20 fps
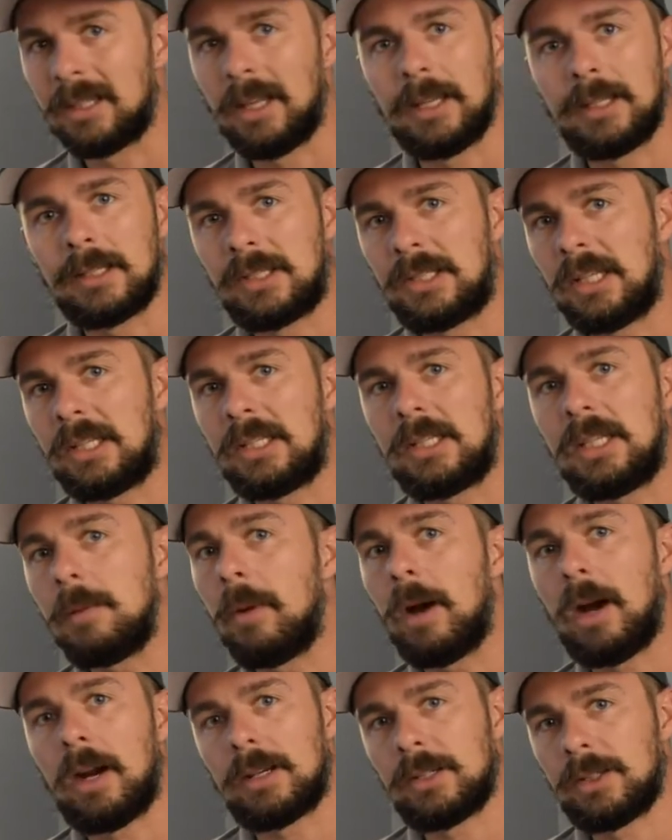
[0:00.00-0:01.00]
like
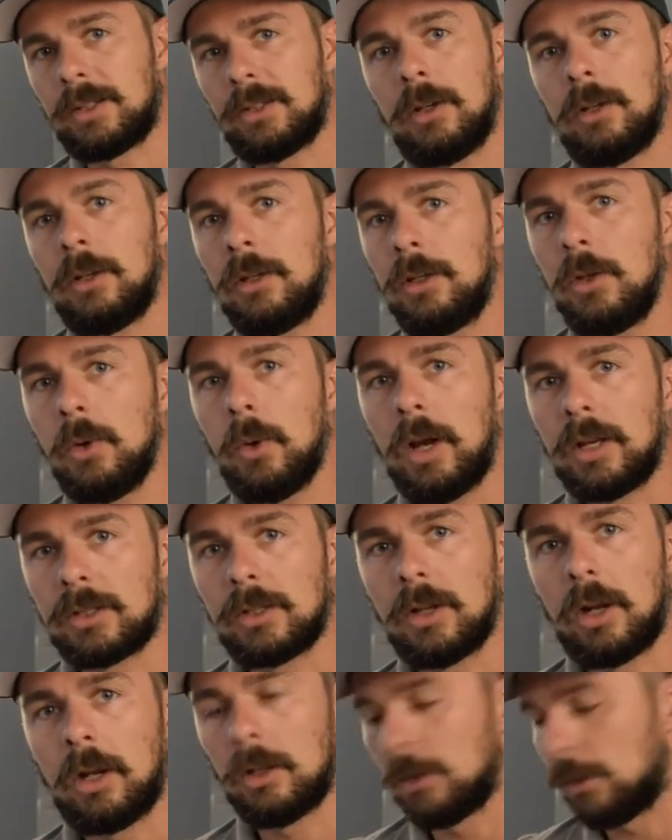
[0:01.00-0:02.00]
$60 US
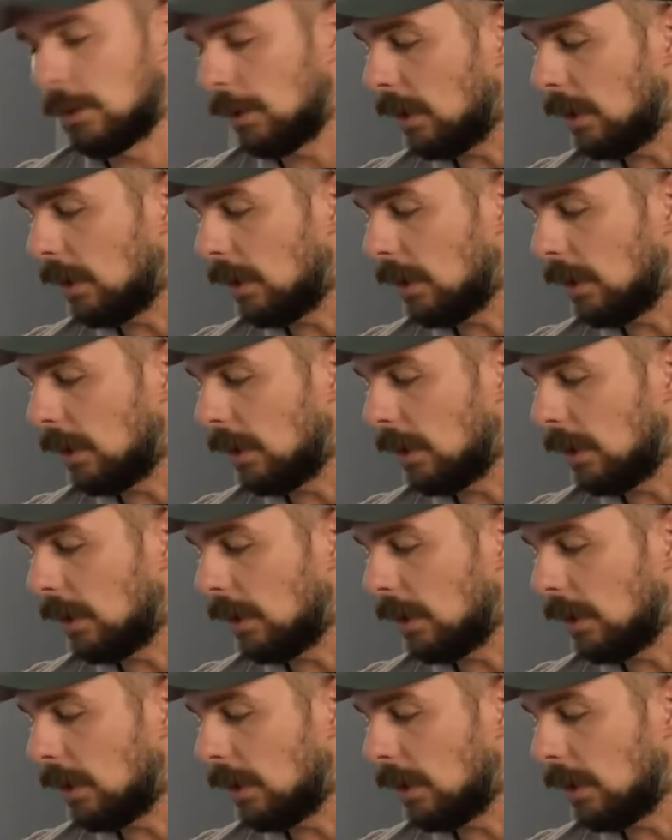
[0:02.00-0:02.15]
dollars.